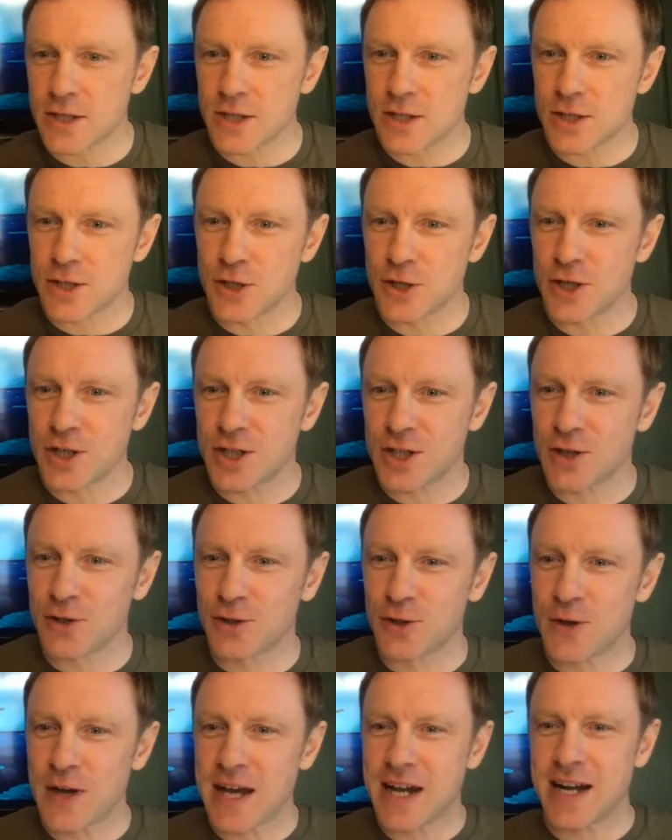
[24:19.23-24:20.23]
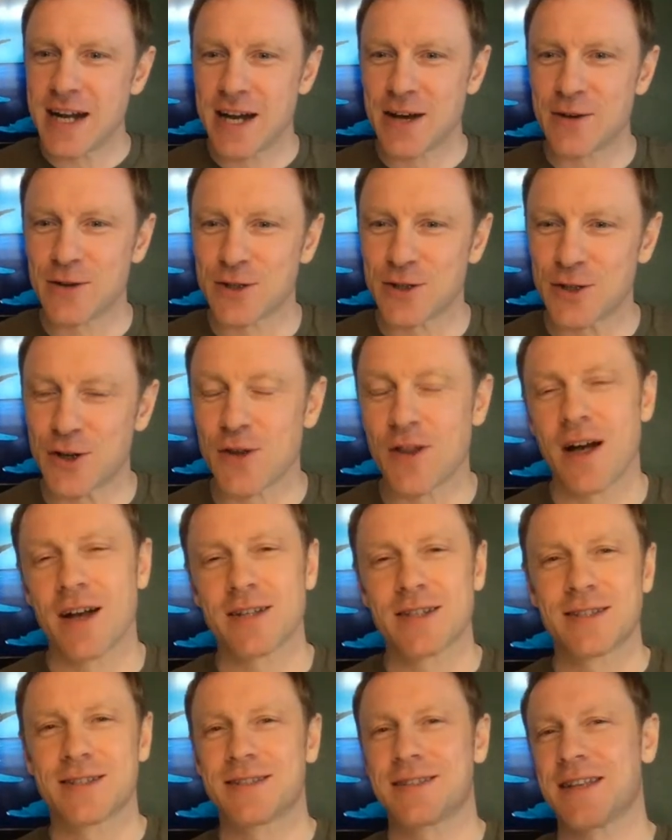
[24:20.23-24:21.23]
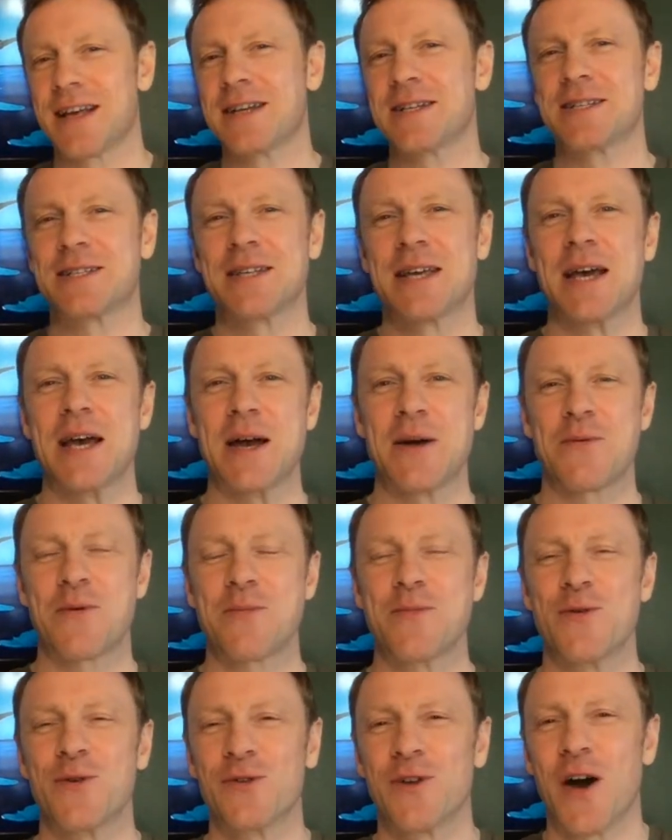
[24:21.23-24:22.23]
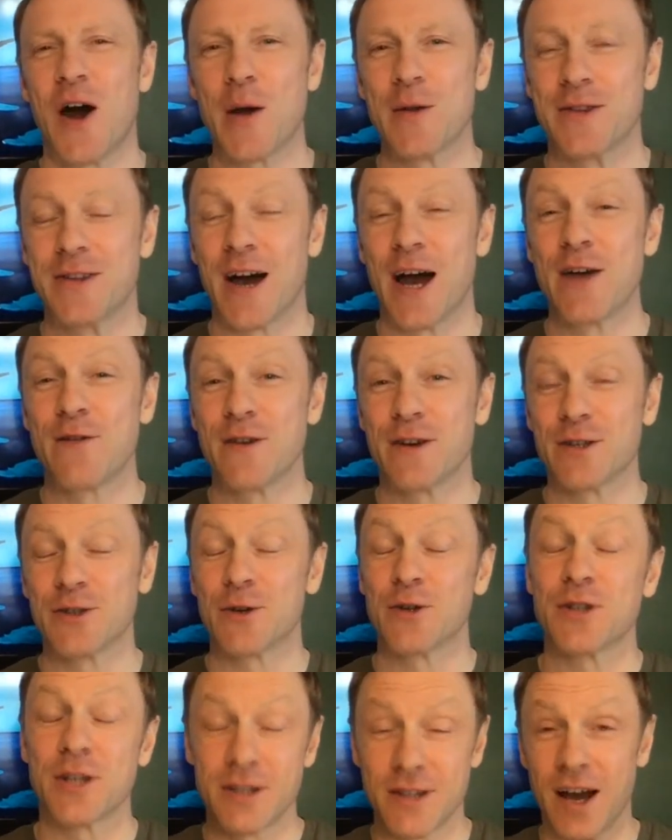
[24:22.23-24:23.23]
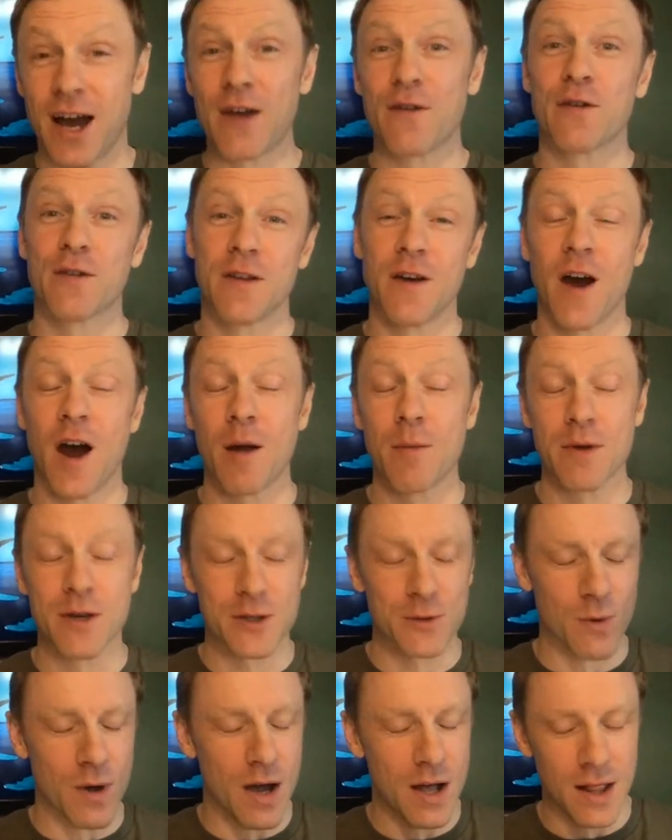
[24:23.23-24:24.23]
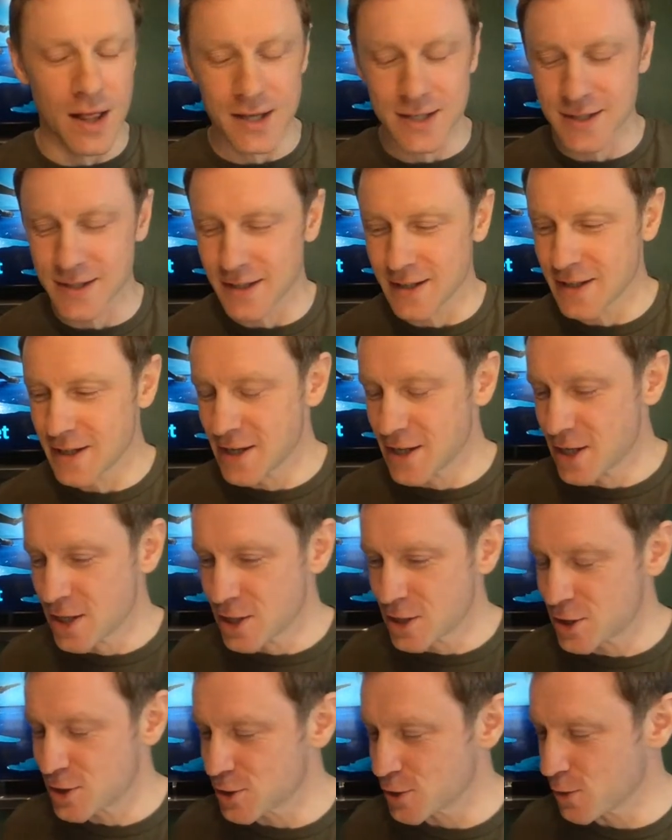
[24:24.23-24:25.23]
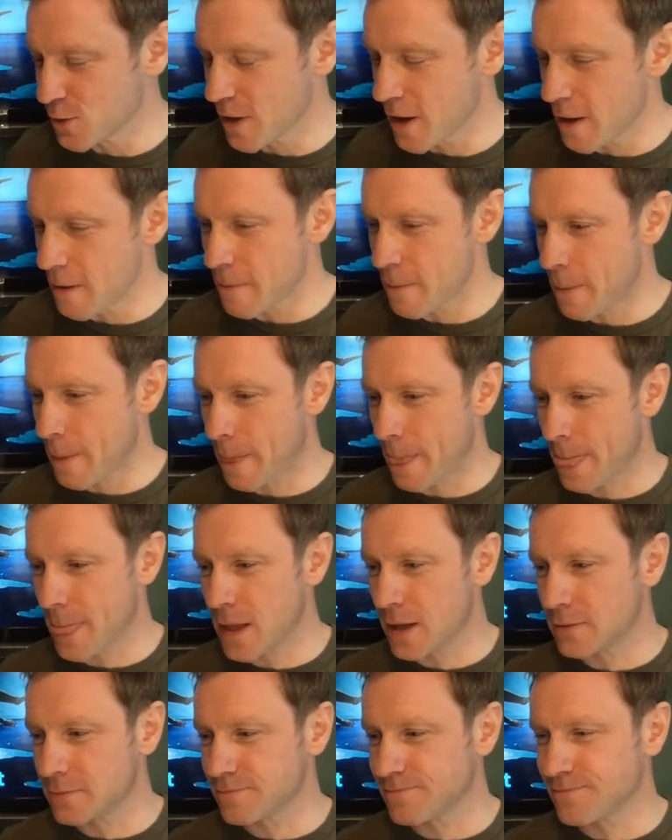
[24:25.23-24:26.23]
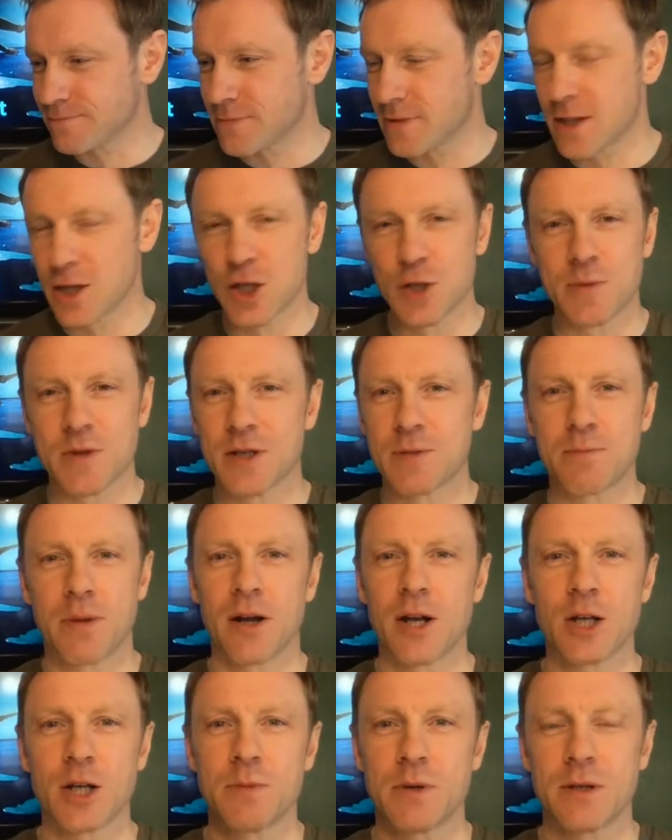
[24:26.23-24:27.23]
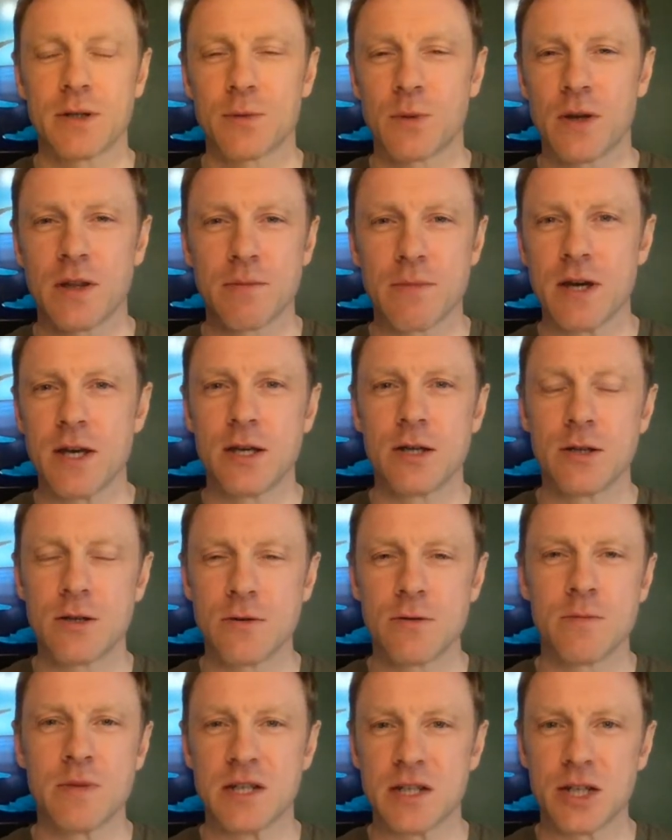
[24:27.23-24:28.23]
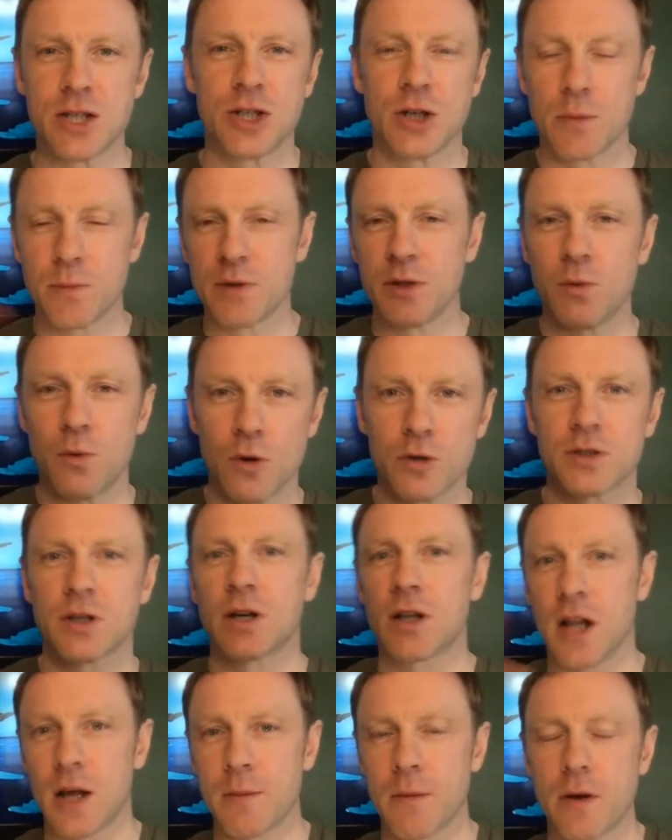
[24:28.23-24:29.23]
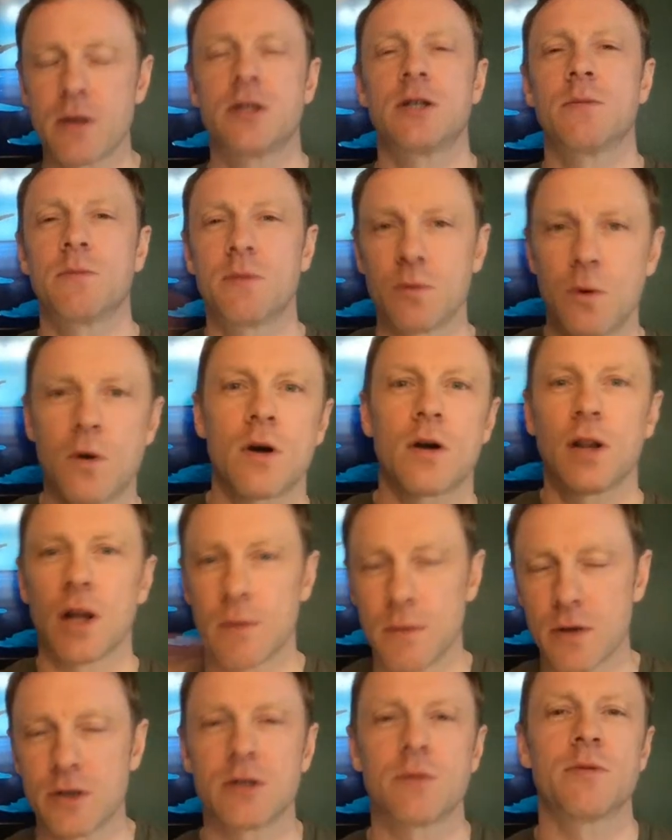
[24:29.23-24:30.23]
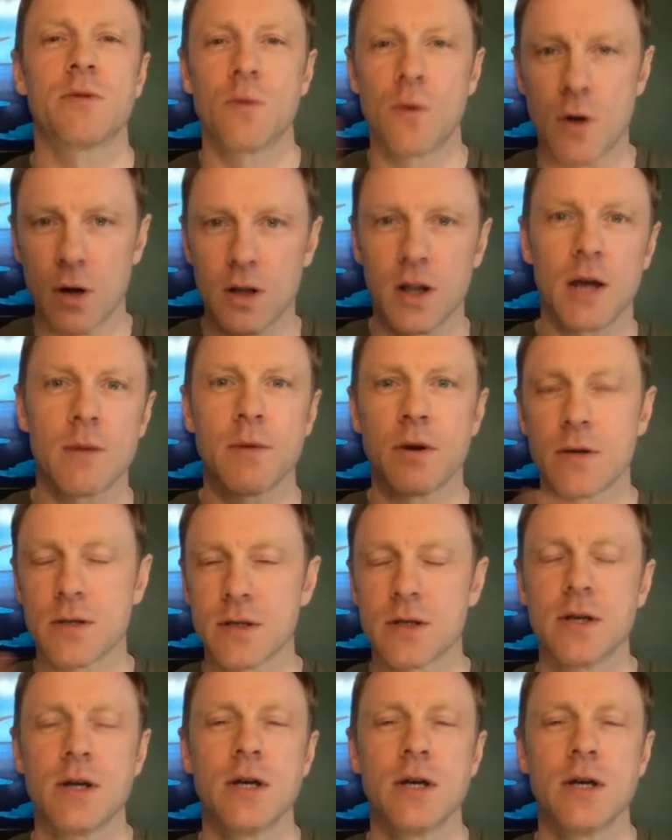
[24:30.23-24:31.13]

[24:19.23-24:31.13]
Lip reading: Do you still do in and outs? Oh, that's one more diving. So I was a diver in the army as well, actually. So, there used to be this punishment where they made you do basically jump in the water, climb out, jump in the water, climb out, jump in the water, climb out